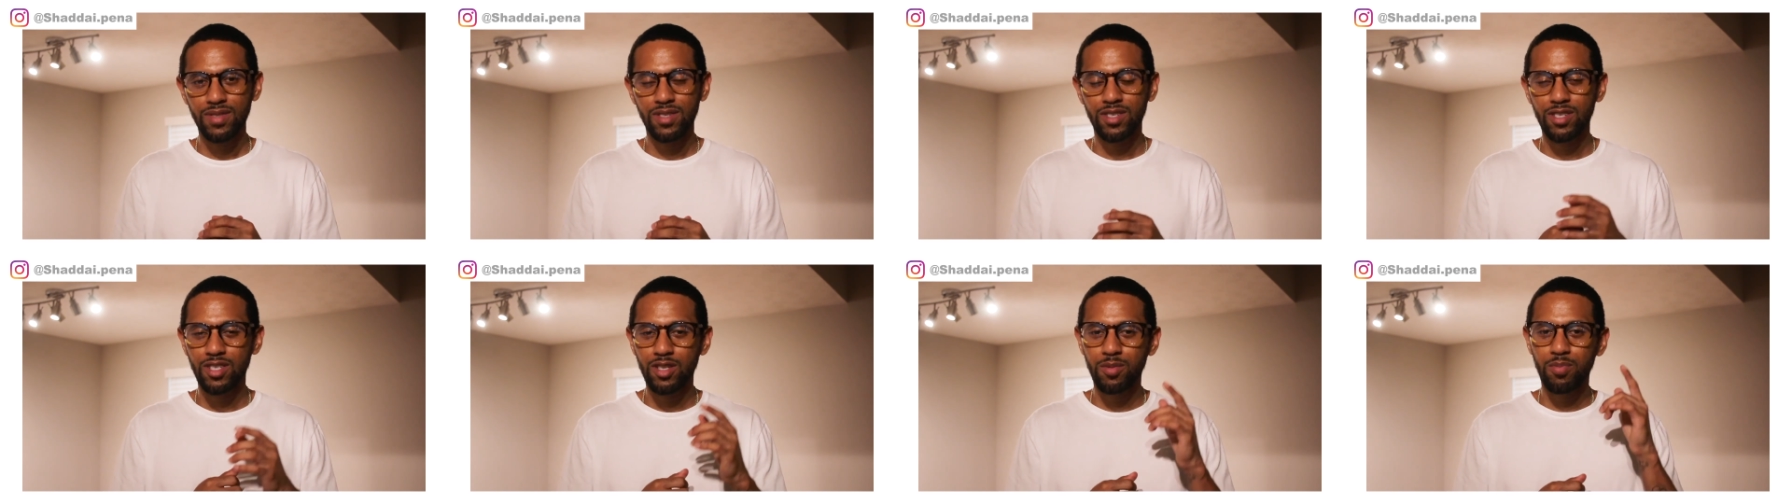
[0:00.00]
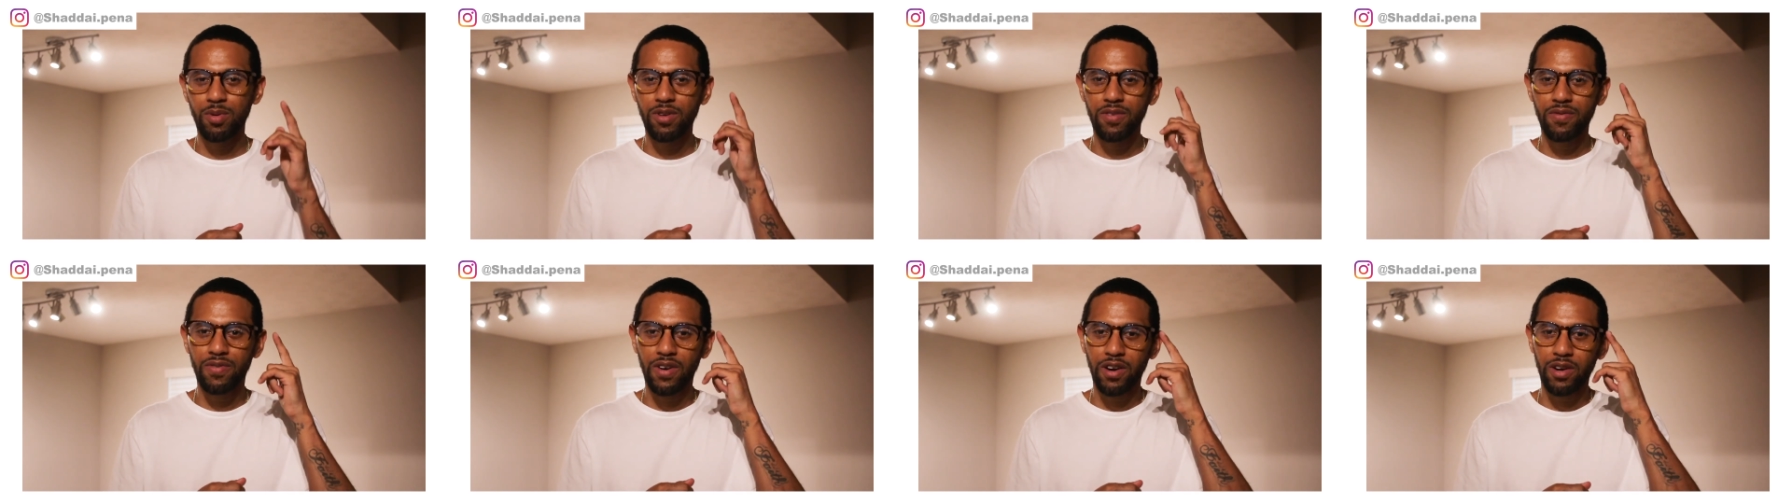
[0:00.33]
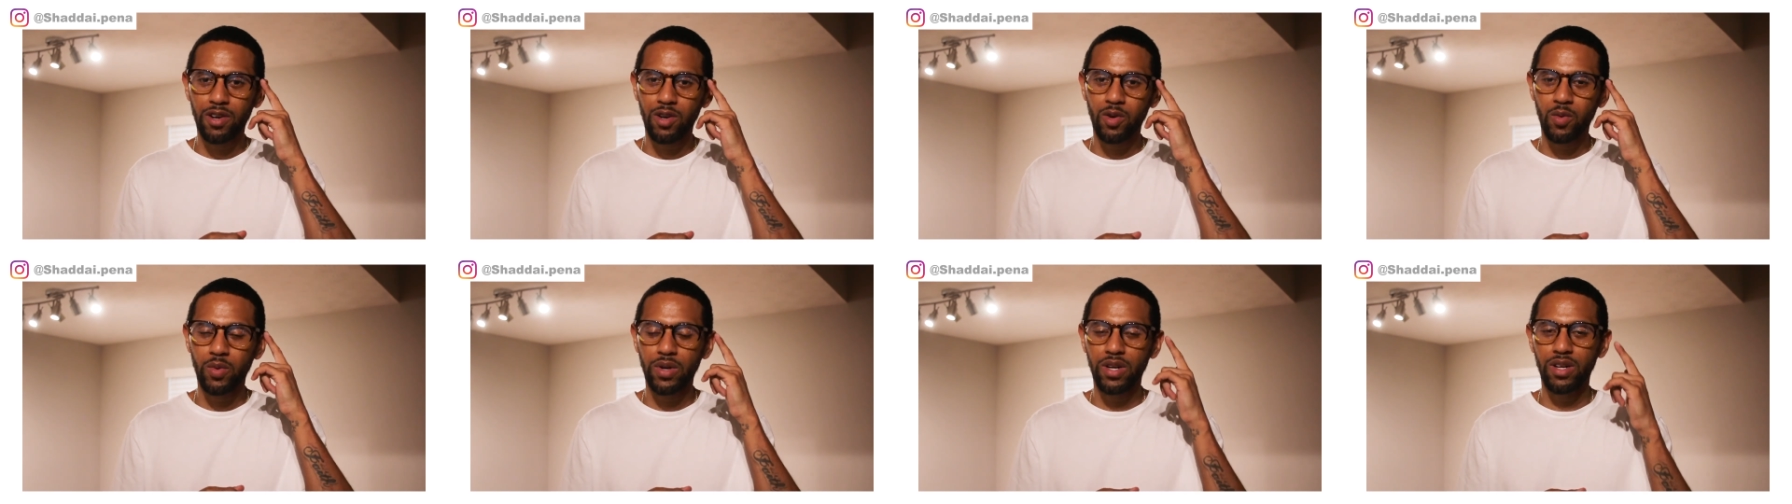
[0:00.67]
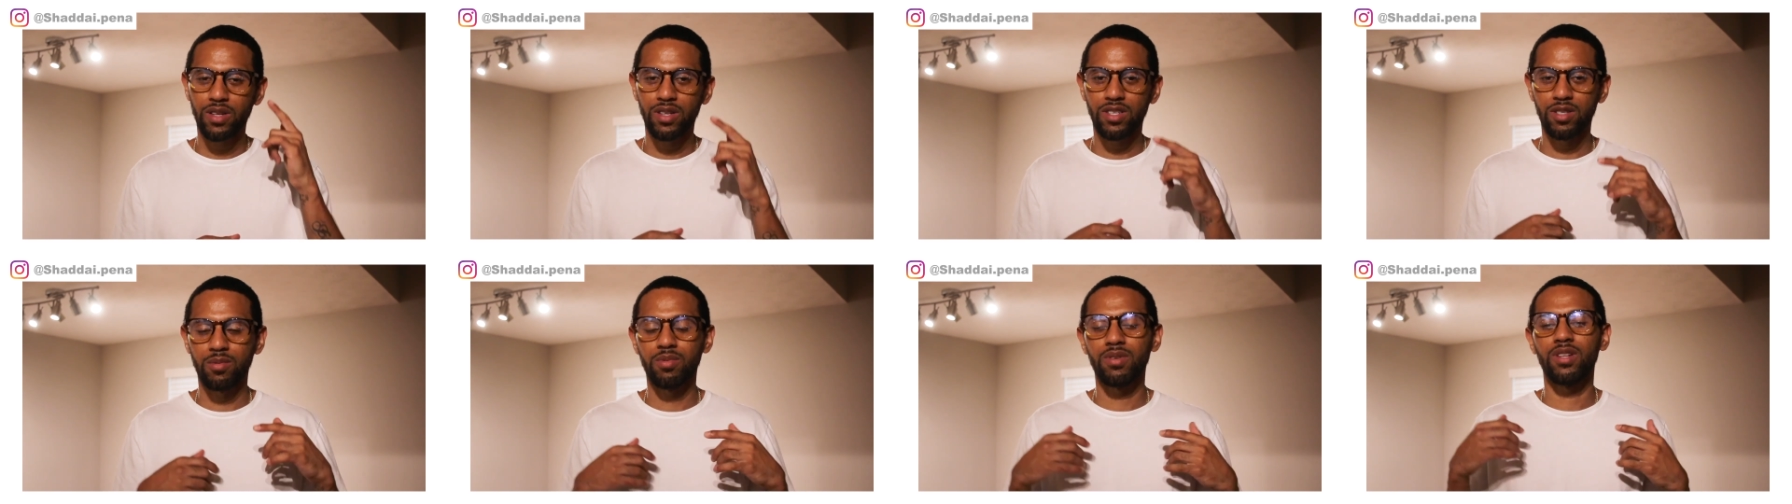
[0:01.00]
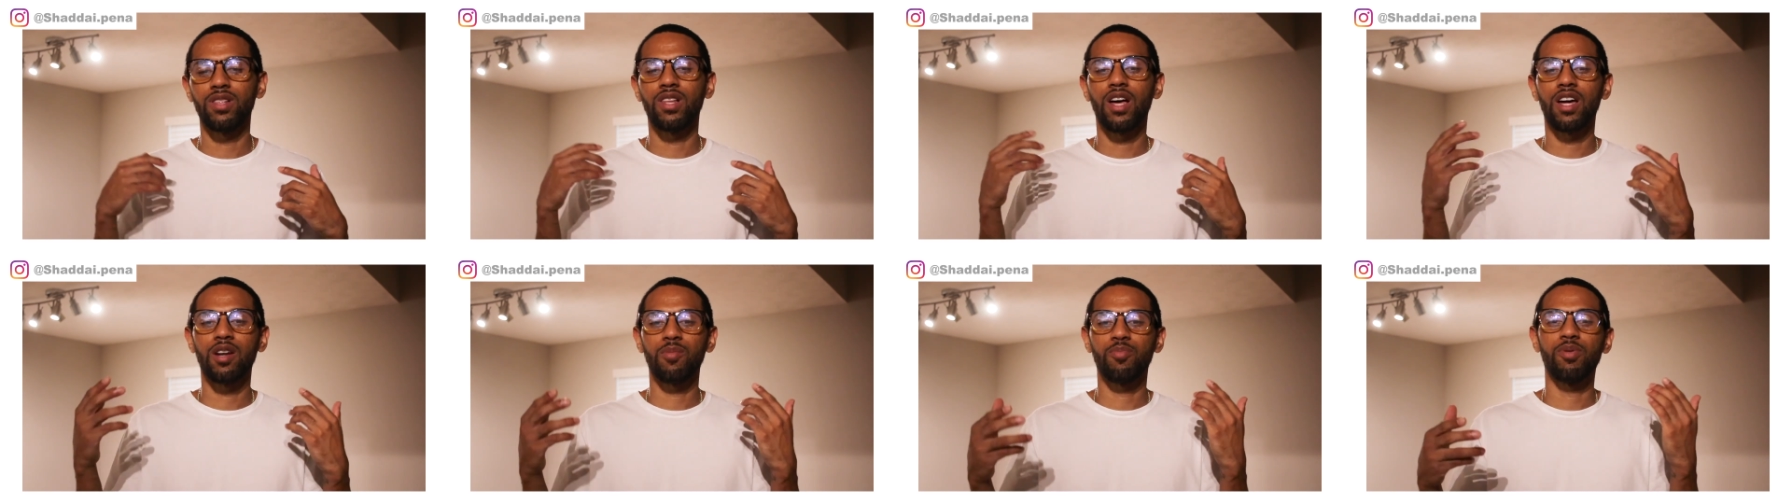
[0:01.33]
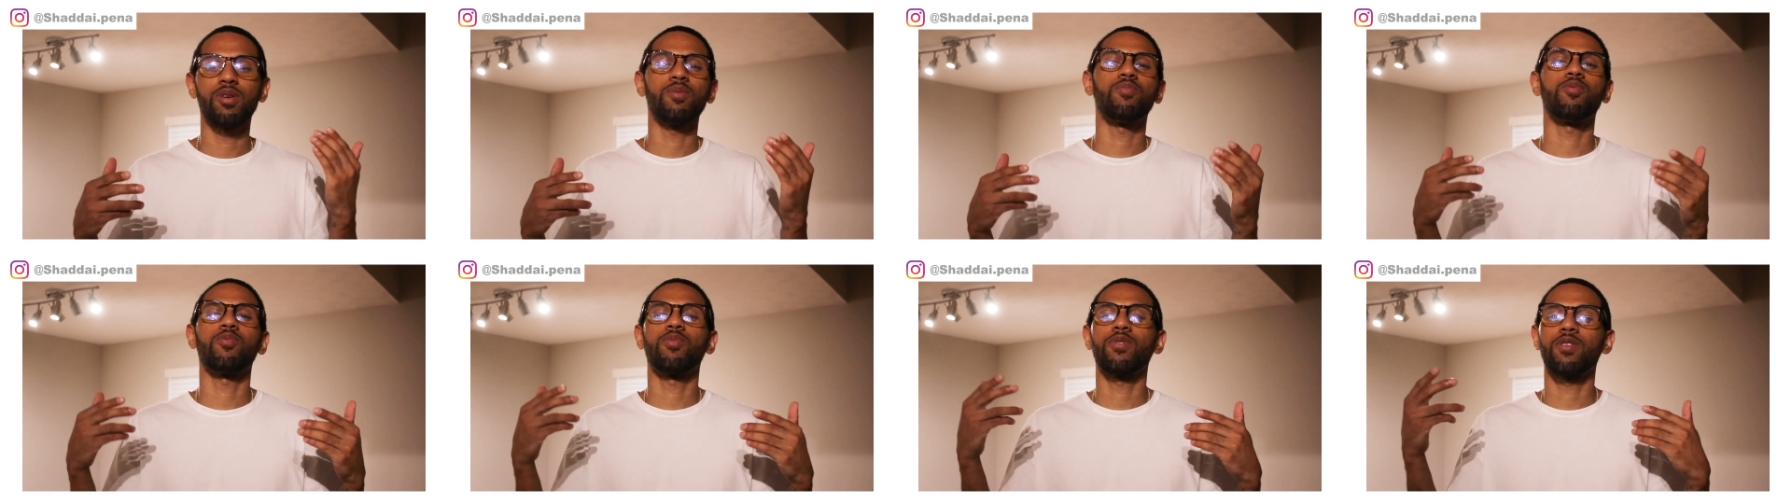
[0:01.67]
Just be very aware. There's been a lot of
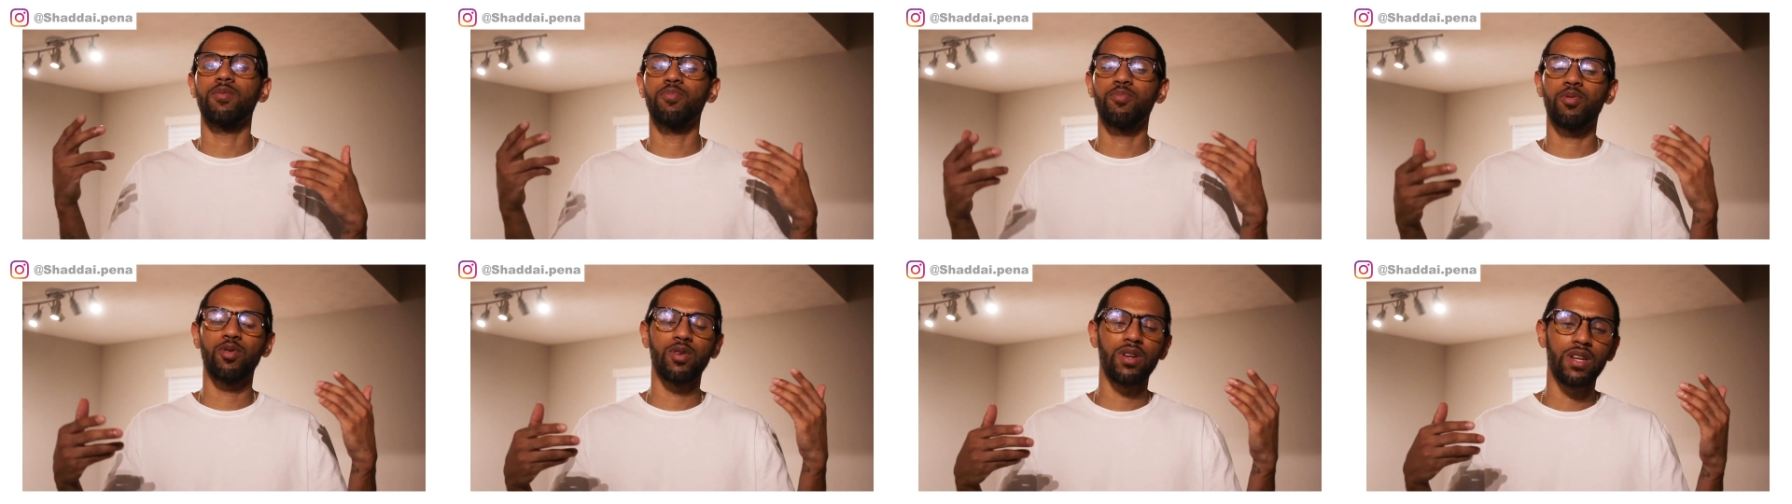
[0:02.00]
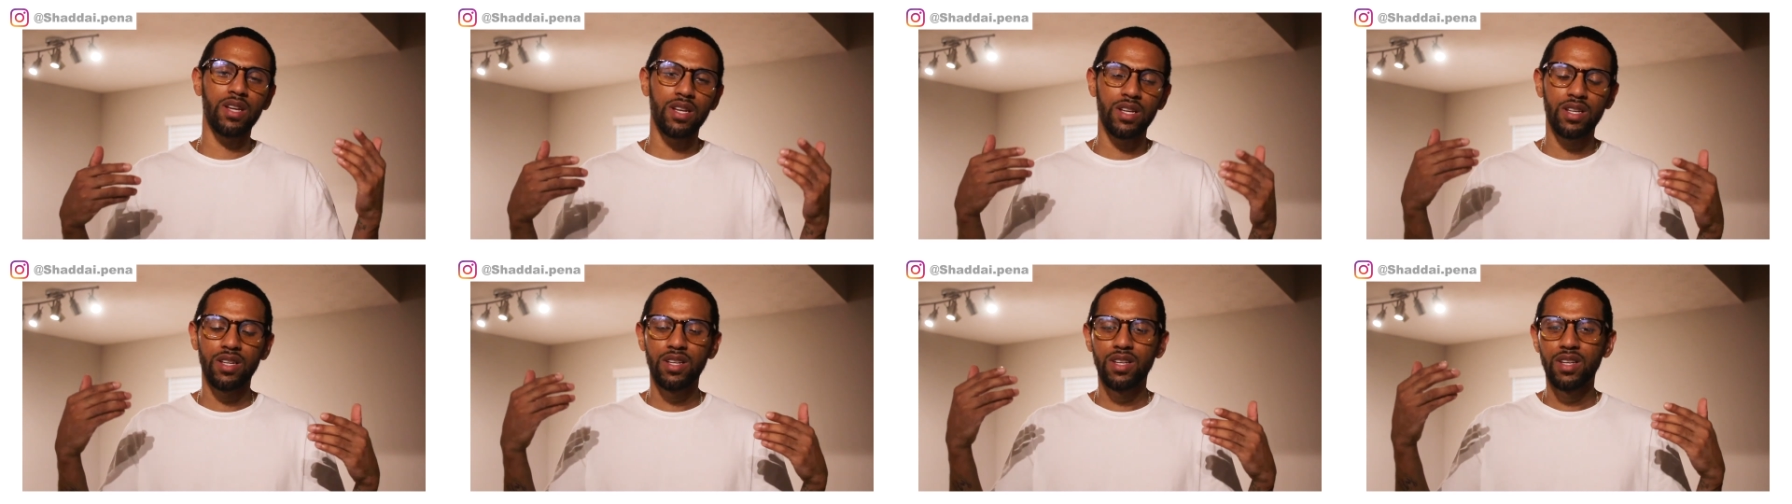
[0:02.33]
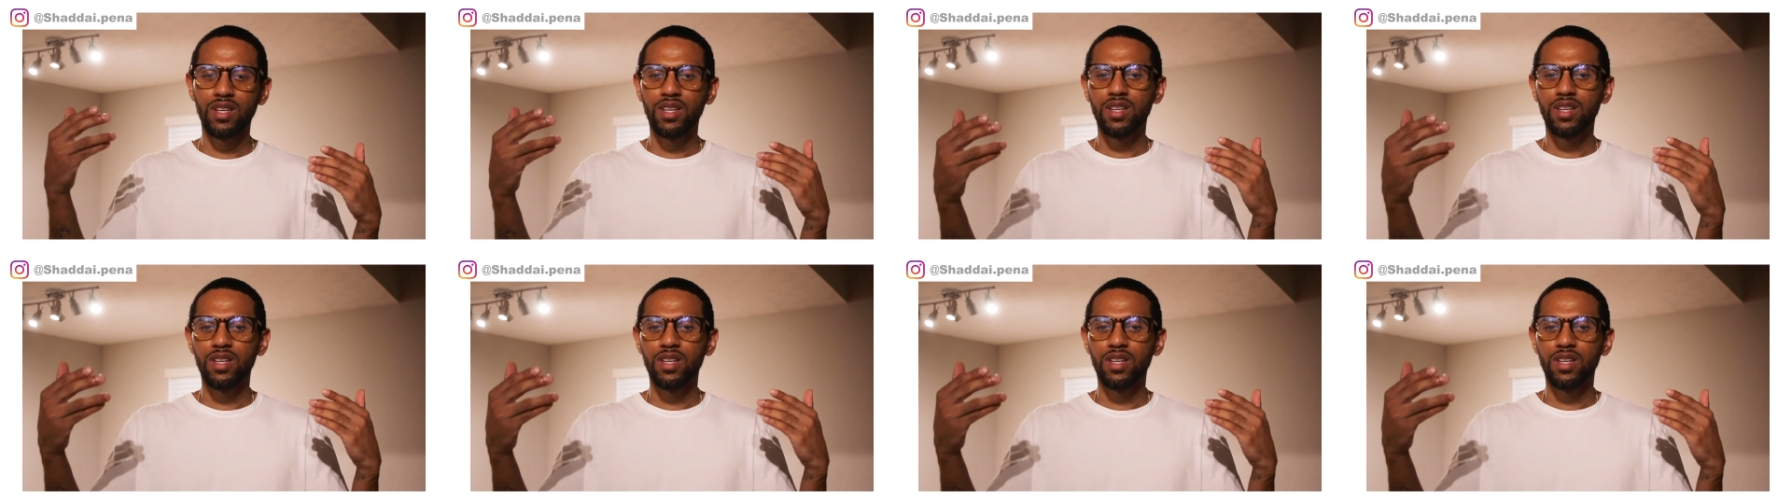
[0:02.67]
people putting